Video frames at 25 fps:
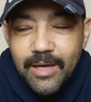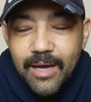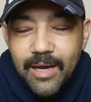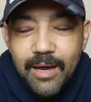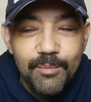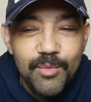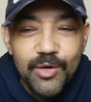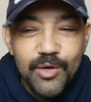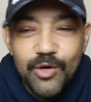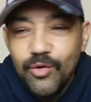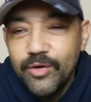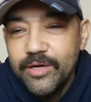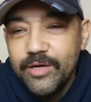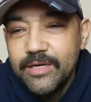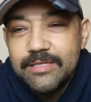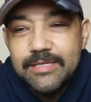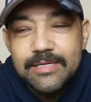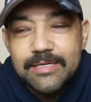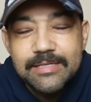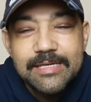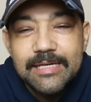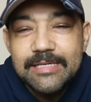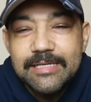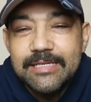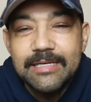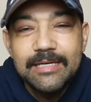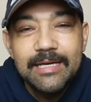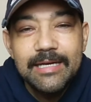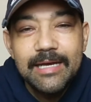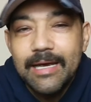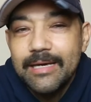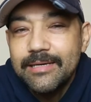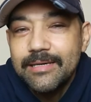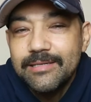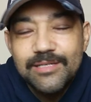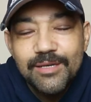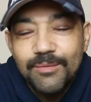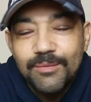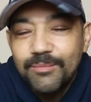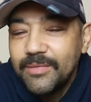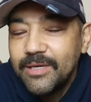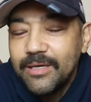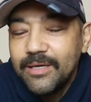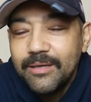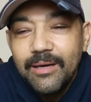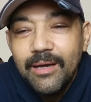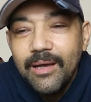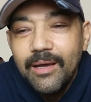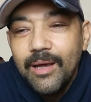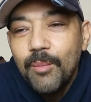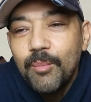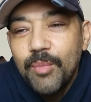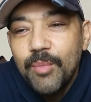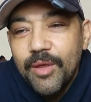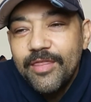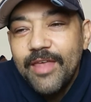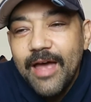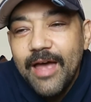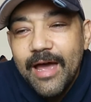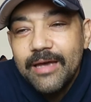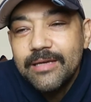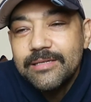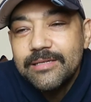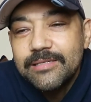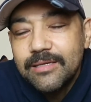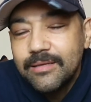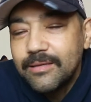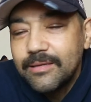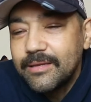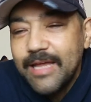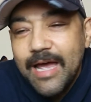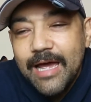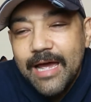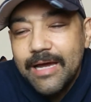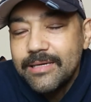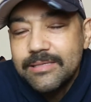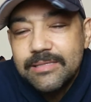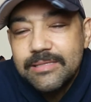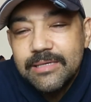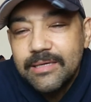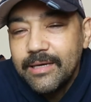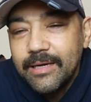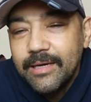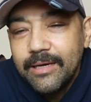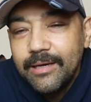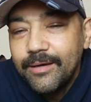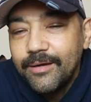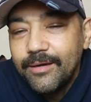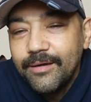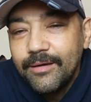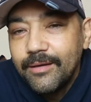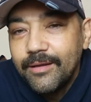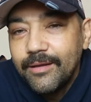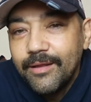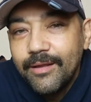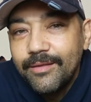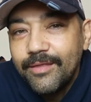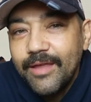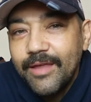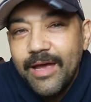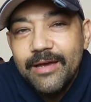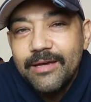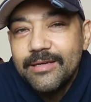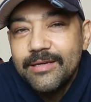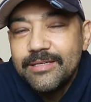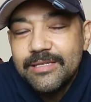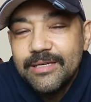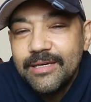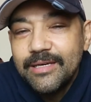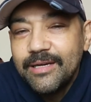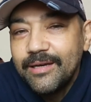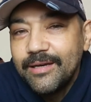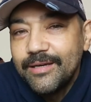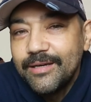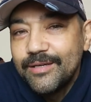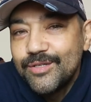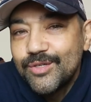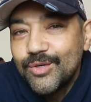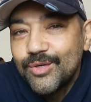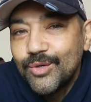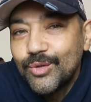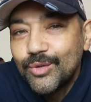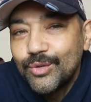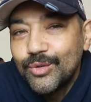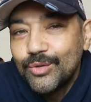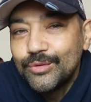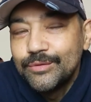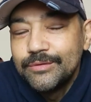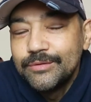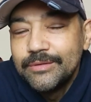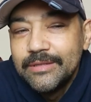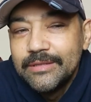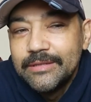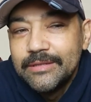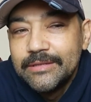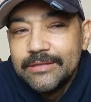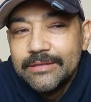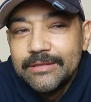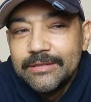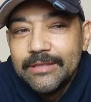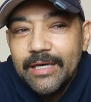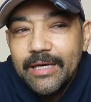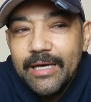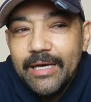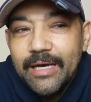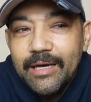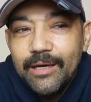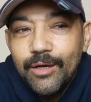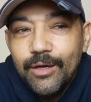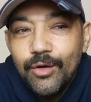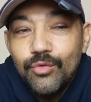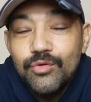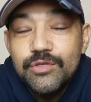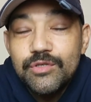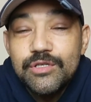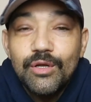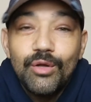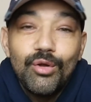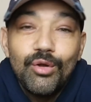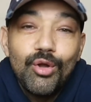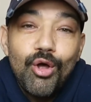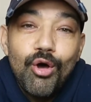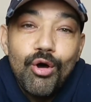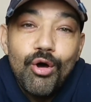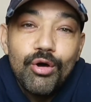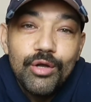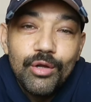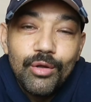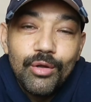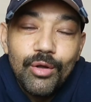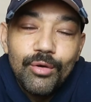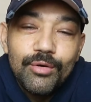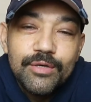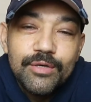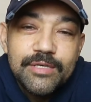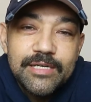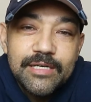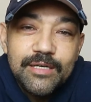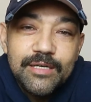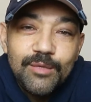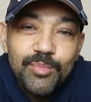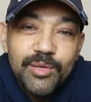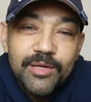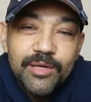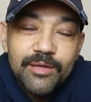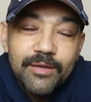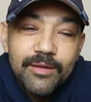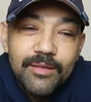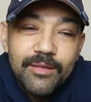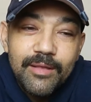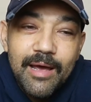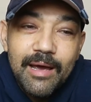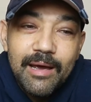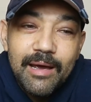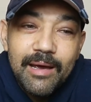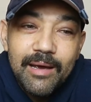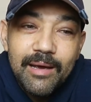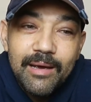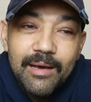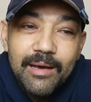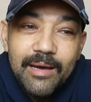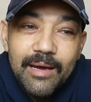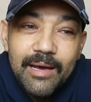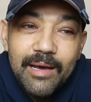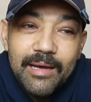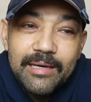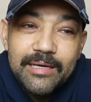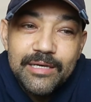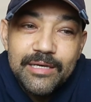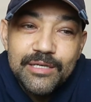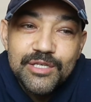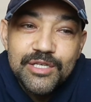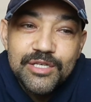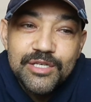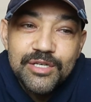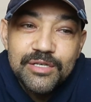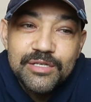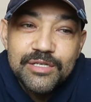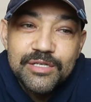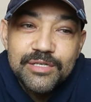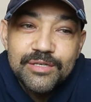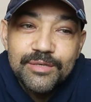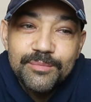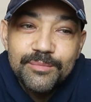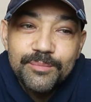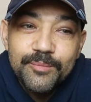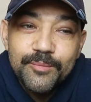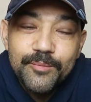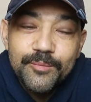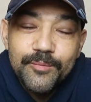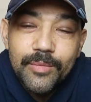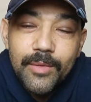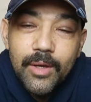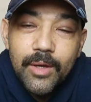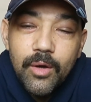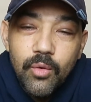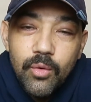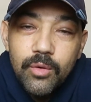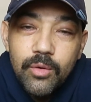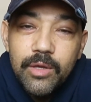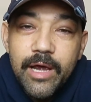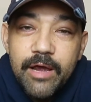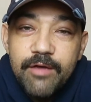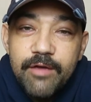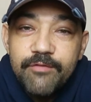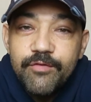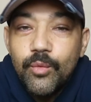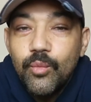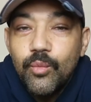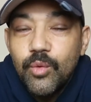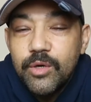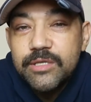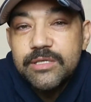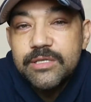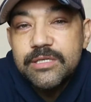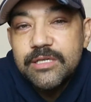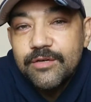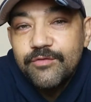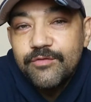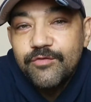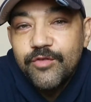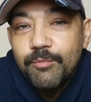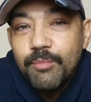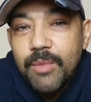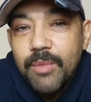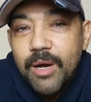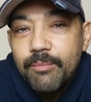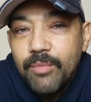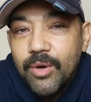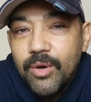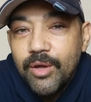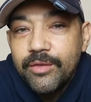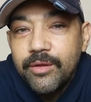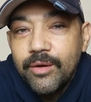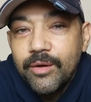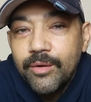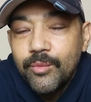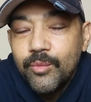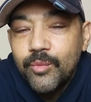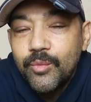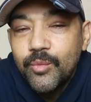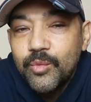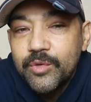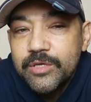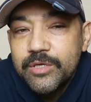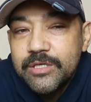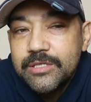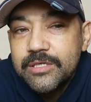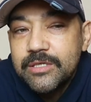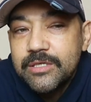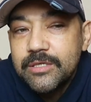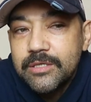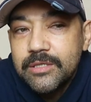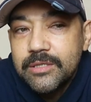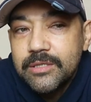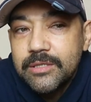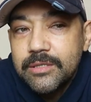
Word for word: I'm annoyed because I didn't get something. But that isn't that isn't it. That isn't it at all. It goes a lot lot deeper than that, and it's just all I ever wanted from my mother was